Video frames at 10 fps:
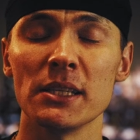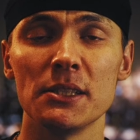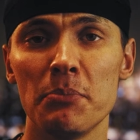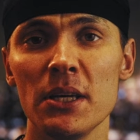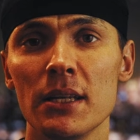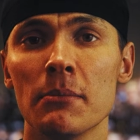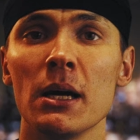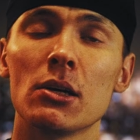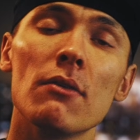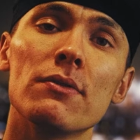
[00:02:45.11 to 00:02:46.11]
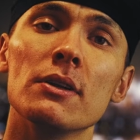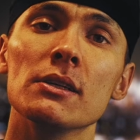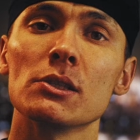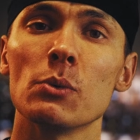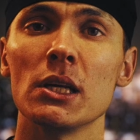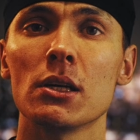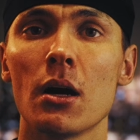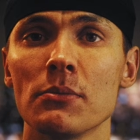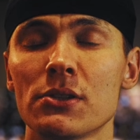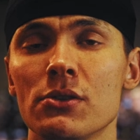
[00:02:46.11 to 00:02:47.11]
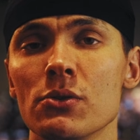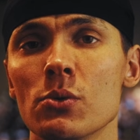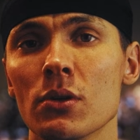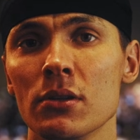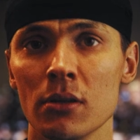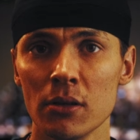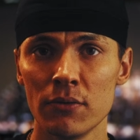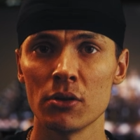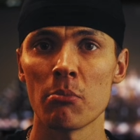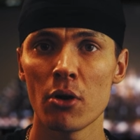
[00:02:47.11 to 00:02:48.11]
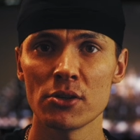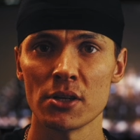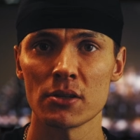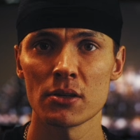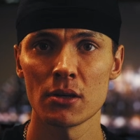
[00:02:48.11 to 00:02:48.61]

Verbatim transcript: my speed and my confidence when it comes to delivering a project.